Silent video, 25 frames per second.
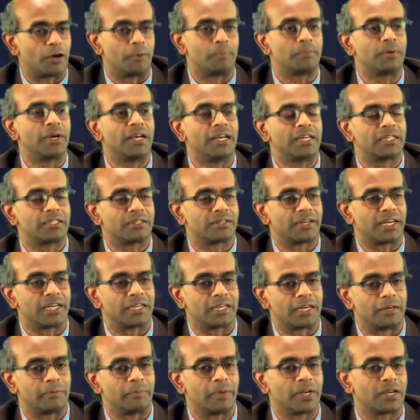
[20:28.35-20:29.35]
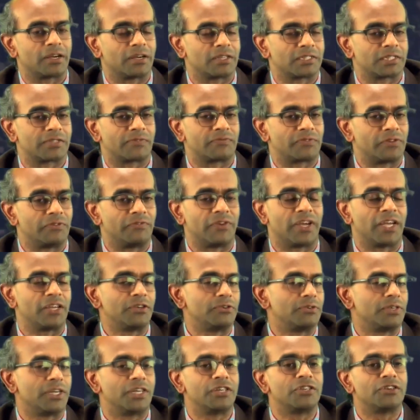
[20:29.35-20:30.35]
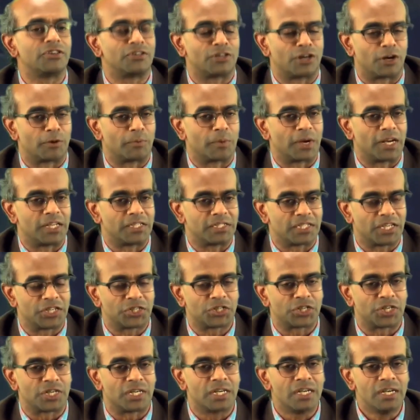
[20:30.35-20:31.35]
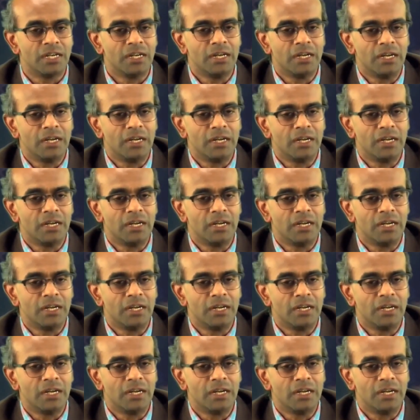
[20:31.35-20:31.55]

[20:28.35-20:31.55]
obliterated because of the way you did your normalization.